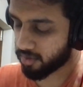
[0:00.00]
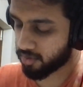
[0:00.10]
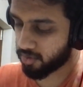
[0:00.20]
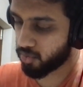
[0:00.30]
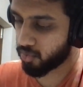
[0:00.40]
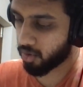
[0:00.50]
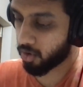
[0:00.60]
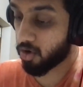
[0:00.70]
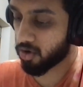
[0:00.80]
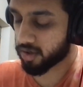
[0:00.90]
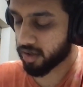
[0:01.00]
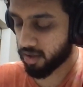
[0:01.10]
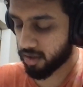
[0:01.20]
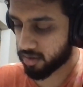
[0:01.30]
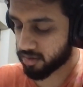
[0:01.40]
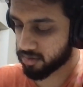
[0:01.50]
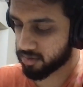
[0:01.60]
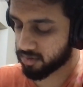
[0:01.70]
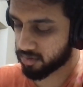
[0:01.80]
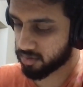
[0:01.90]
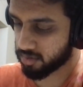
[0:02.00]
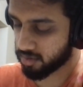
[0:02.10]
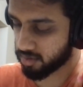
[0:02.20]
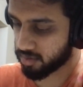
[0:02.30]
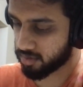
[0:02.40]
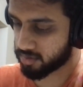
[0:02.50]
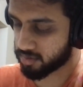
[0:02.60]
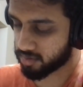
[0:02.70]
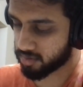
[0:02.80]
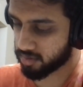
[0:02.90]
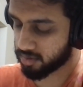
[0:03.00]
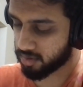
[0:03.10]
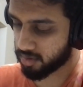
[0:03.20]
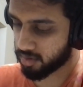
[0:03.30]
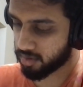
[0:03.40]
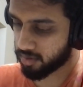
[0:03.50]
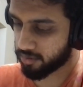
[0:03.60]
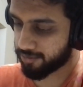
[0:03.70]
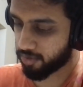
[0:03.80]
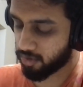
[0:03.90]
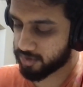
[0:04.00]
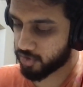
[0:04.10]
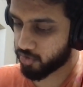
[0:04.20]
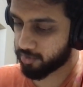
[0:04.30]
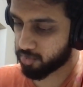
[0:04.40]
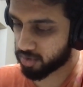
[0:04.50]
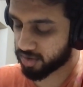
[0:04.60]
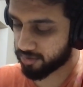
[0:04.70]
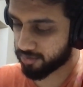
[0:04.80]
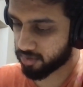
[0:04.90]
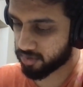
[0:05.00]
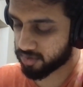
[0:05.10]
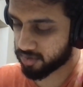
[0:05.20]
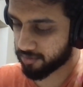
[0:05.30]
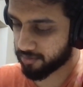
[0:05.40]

Q or R is false only when both are false.